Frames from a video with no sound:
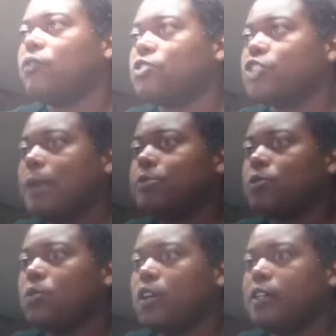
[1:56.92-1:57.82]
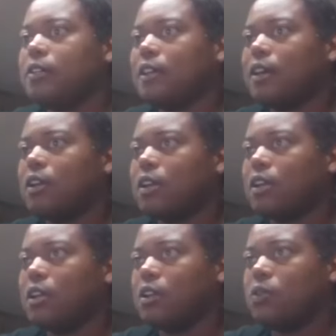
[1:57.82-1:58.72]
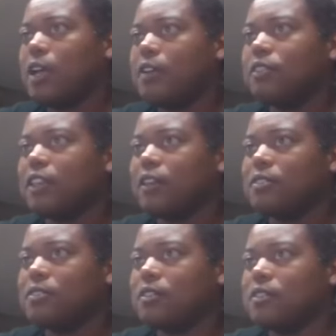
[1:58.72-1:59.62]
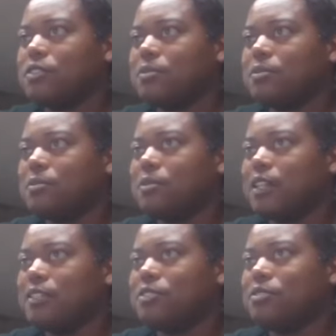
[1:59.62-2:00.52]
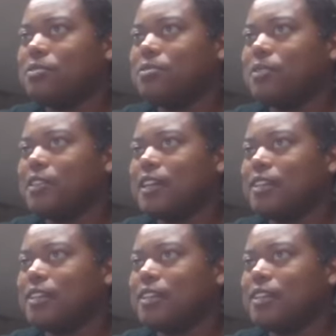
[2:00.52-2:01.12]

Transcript: chapter 1. I go heavily into what that